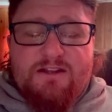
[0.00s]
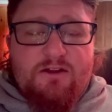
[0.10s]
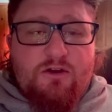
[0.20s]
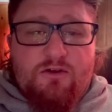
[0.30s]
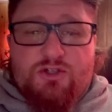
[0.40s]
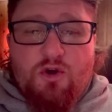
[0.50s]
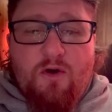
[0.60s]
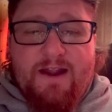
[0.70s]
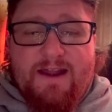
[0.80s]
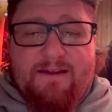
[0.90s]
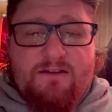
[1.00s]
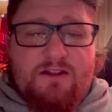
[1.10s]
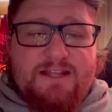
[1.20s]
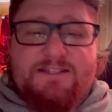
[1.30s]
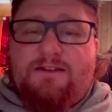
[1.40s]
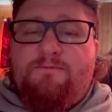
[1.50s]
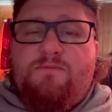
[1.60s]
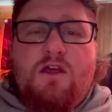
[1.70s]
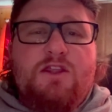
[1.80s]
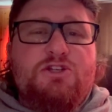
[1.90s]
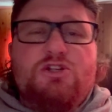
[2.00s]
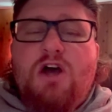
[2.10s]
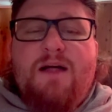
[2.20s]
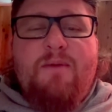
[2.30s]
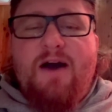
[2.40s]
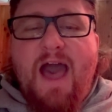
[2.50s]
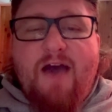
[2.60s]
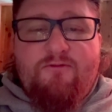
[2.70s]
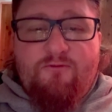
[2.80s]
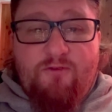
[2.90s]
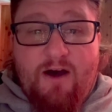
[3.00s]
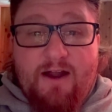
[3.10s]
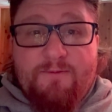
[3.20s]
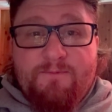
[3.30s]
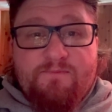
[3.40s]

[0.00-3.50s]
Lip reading: You're enjoying it. Listen, this is all about having fun.